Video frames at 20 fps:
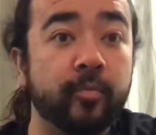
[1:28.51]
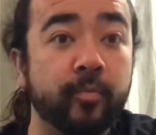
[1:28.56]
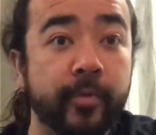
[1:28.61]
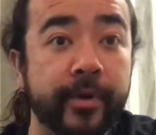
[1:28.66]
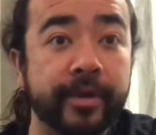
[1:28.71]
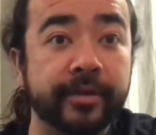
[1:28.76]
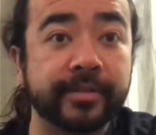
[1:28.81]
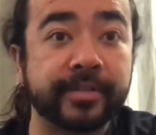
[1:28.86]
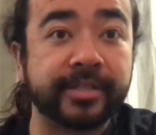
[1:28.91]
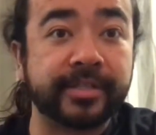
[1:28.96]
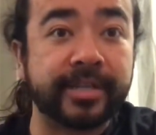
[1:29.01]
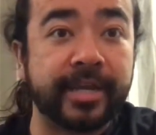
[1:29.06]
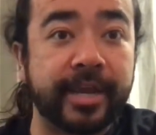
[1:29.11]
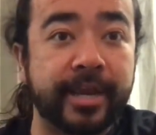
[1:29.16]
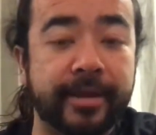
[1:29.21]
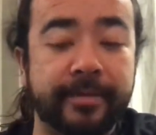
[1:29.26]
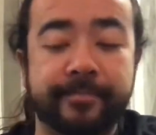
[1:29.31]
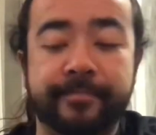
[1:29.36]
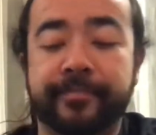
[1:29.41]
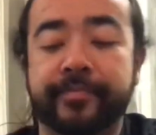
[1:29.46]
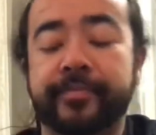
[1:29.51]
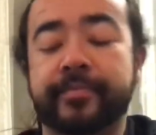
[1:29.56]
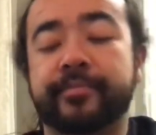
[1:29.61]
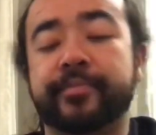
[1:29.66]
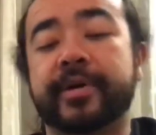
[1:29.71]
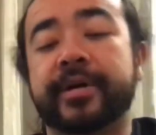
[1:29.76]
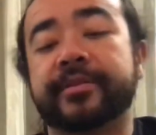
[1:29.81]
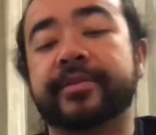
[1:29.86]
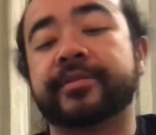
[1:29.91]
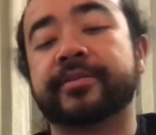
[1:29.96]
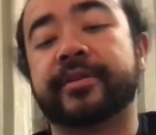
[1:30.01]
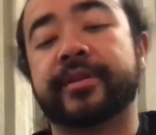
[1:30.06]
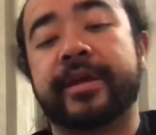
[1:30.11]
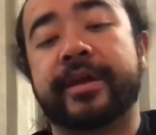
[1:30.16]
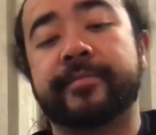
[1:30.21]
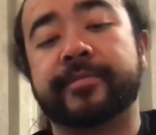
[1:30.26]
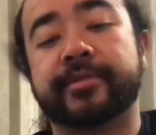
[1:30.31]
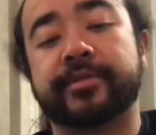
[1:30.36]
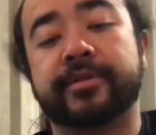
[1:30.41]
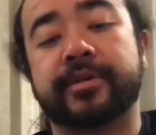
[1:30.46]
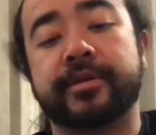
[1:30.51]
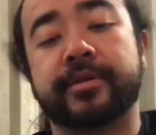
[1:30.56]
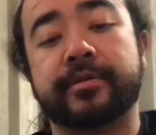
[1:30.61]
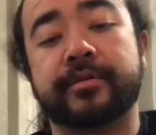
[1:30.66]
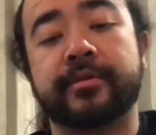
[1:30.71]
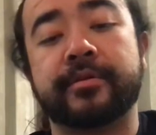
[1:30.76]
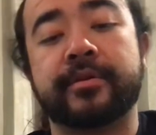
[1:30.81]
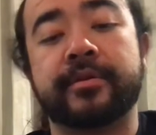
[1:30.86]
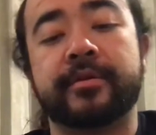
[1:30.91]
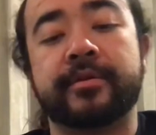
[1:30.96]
we'll see. Bought this on Amazon.